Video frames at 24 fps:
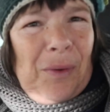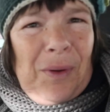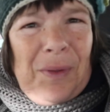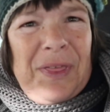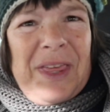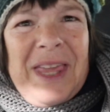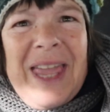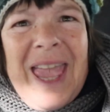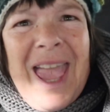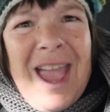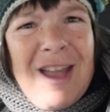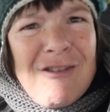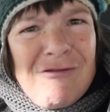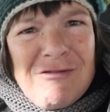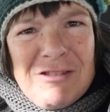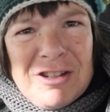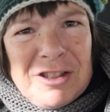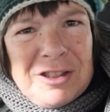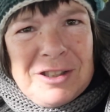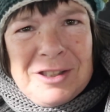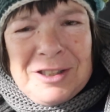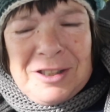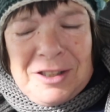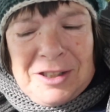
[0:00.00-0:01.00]
Oh, the
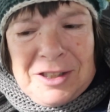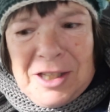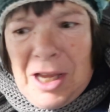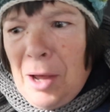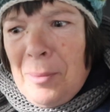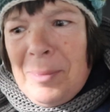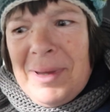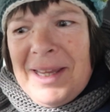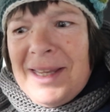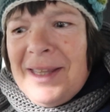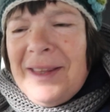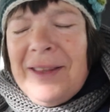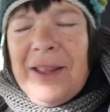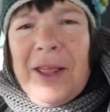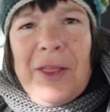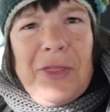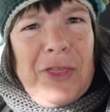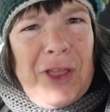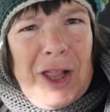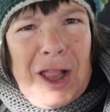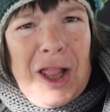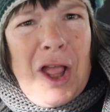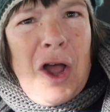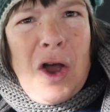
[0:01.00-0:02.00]
errands. I mean,
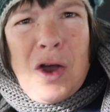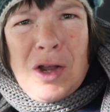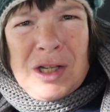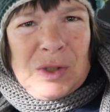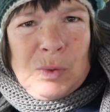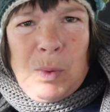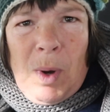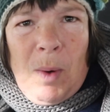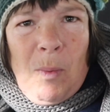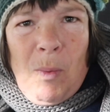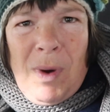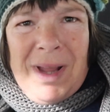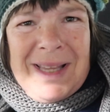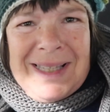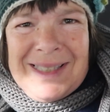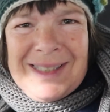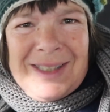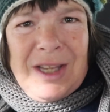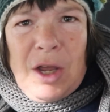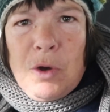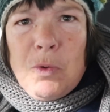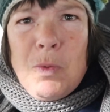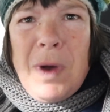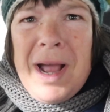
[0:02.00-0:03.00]
the last one went
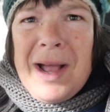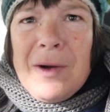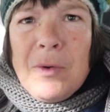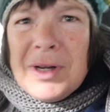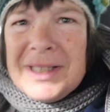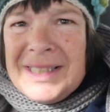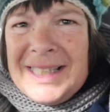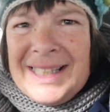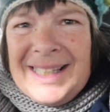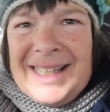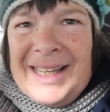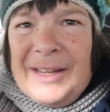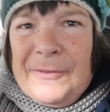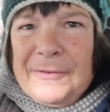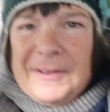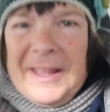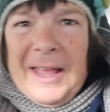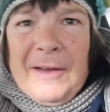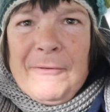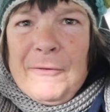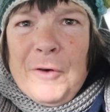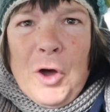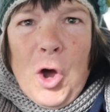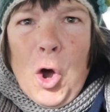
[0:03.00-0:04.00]
so well, I didn't even
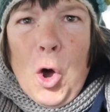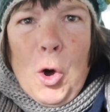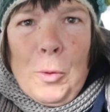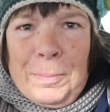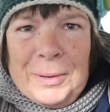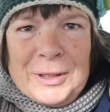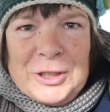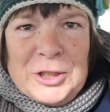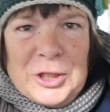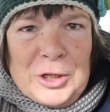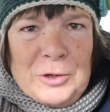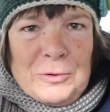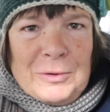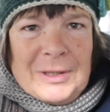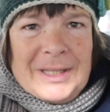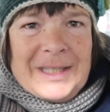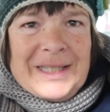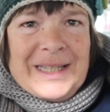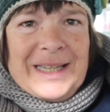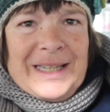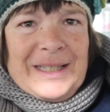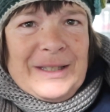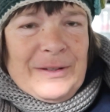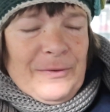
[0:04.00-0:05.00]
have
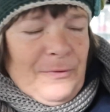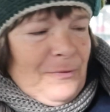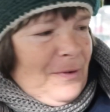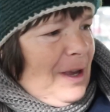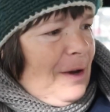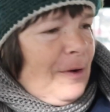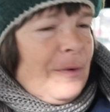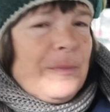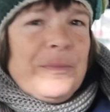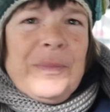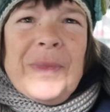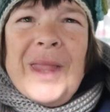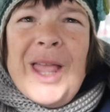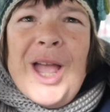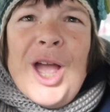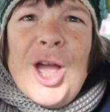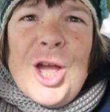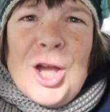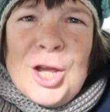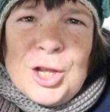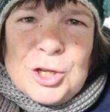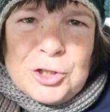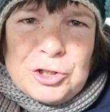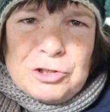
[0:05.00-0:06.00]
opportunity to film.
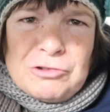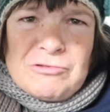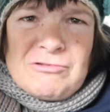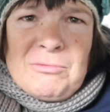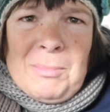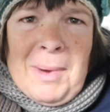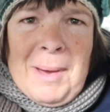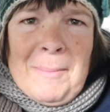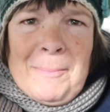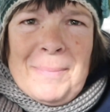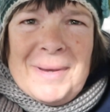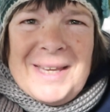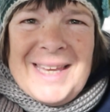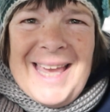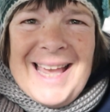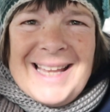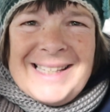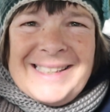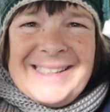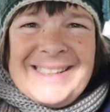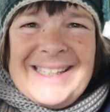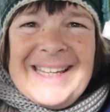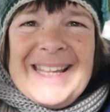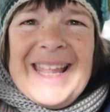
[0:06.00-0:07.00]
Do you remember
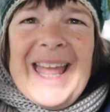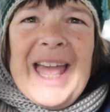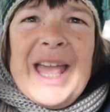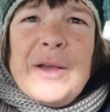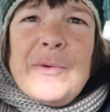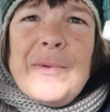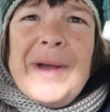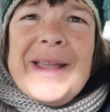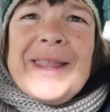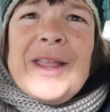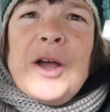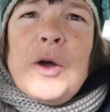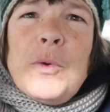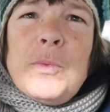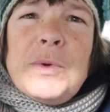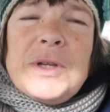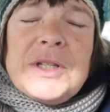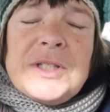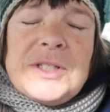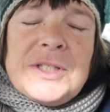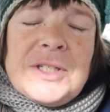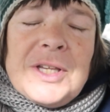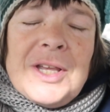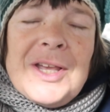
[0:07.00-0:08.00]
yesterday when I
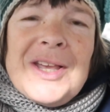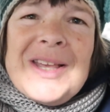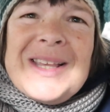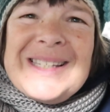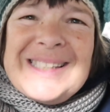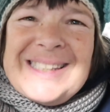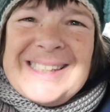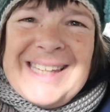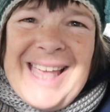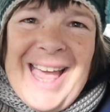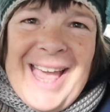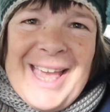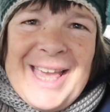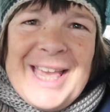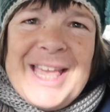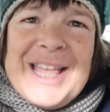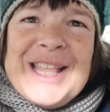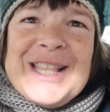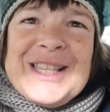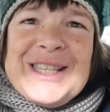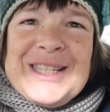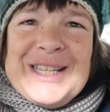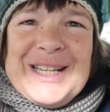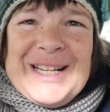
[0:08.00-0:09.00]
was
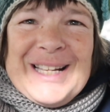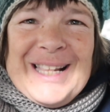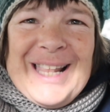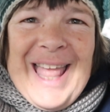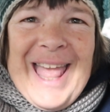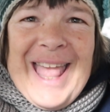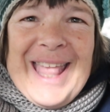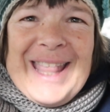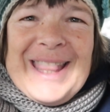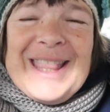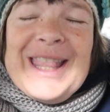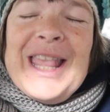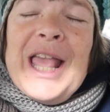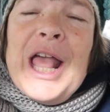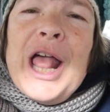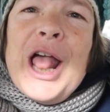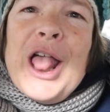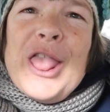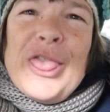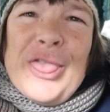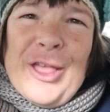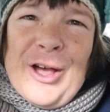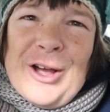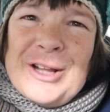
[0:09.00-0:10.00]
saying to Glenn
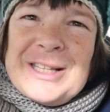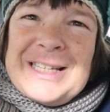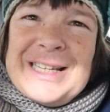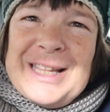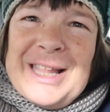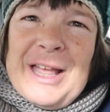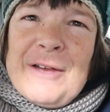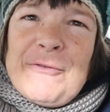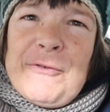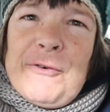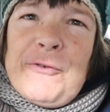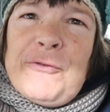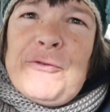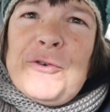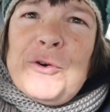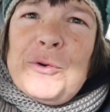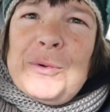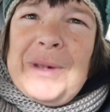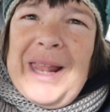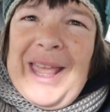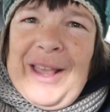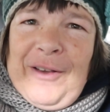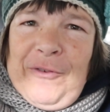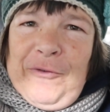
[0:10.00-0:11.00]
that I didn't have a
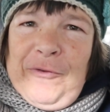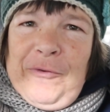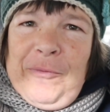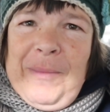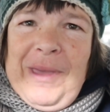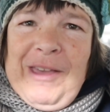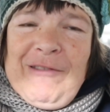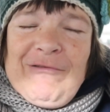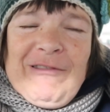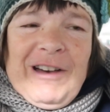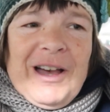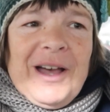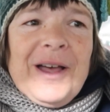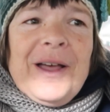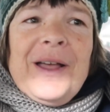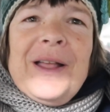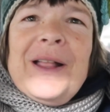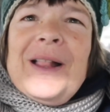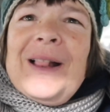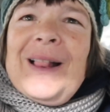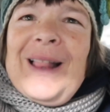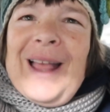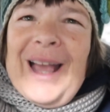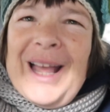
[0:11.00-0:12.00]
full-length mirror
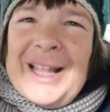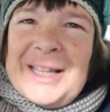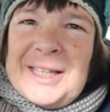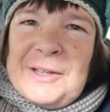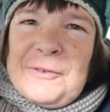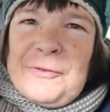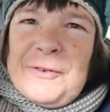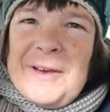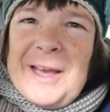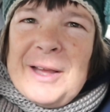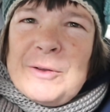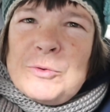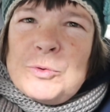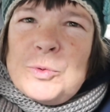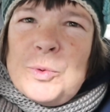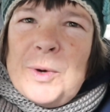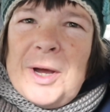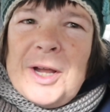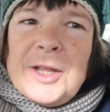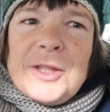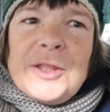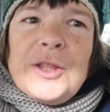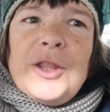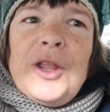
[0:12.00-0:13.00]
and he found
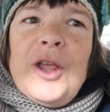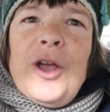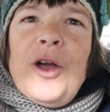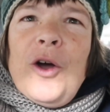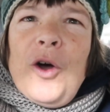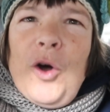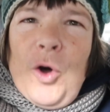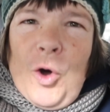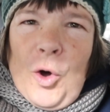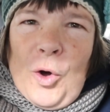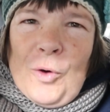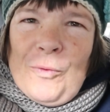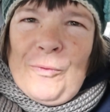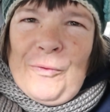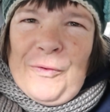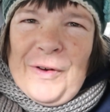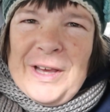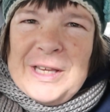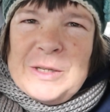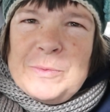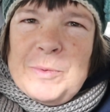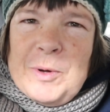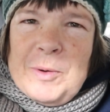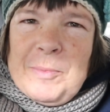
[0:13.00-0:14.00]
one on
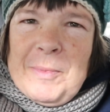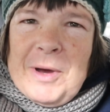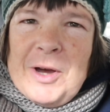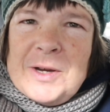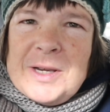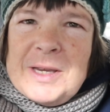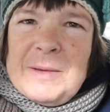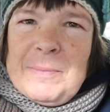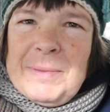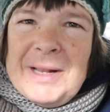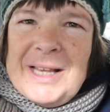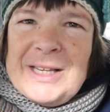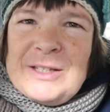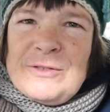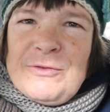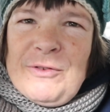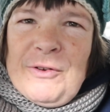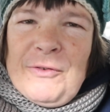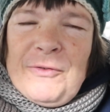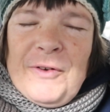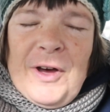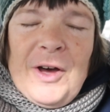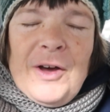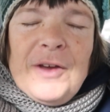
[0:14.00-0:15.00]
Facebook Marketplace
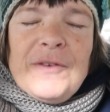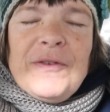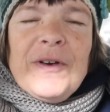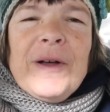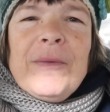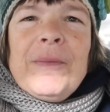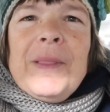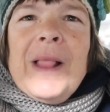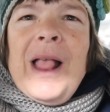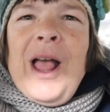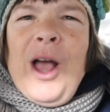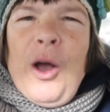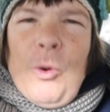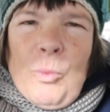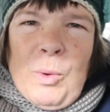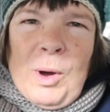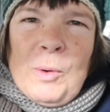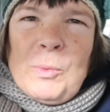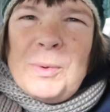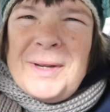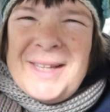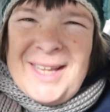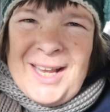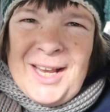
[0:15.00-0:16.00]
for fiver?
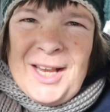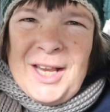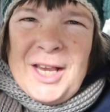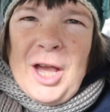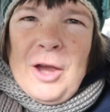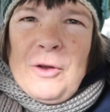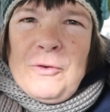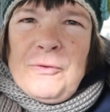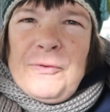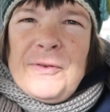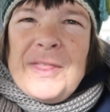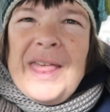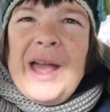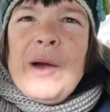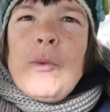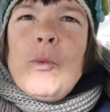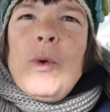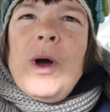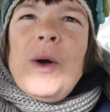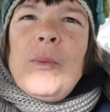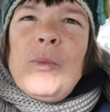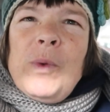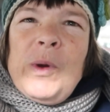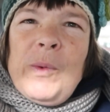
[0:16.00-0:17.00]
Well, we didn't go for that
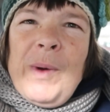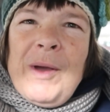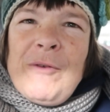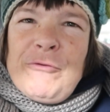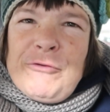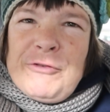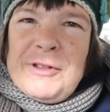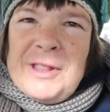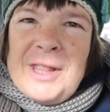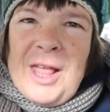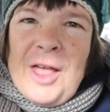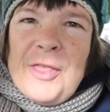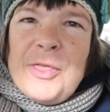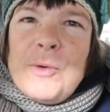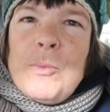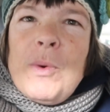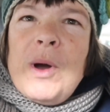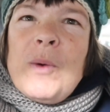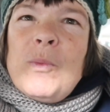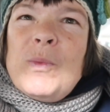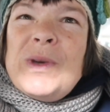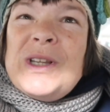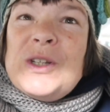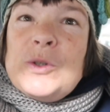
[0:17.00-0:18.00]
one. We went for another
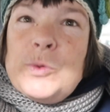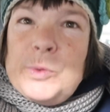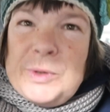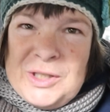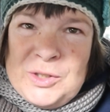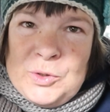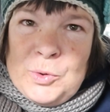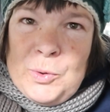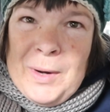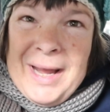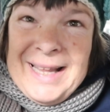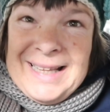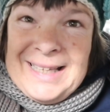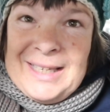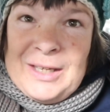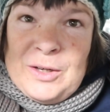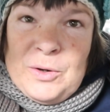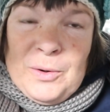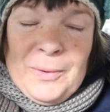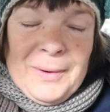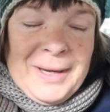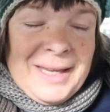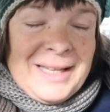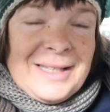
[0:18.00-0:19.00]
one, which was 20
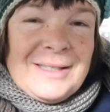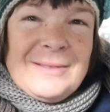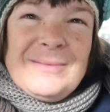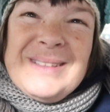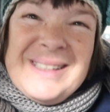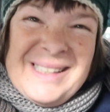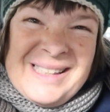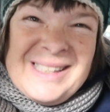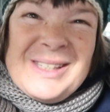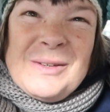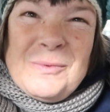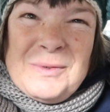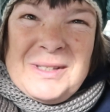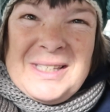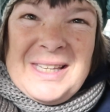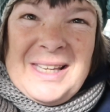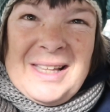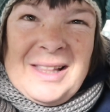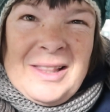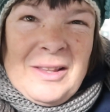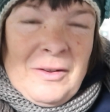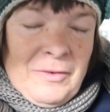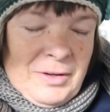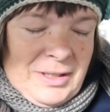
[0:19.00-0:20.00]
quid because it was
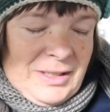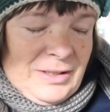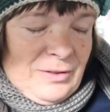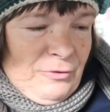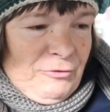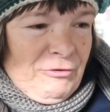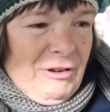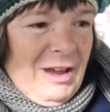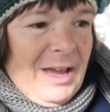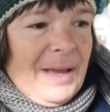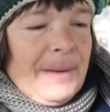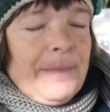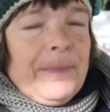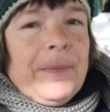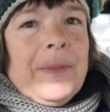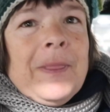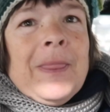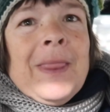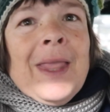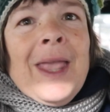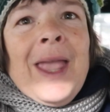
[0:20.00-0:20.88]
in a nicer frame.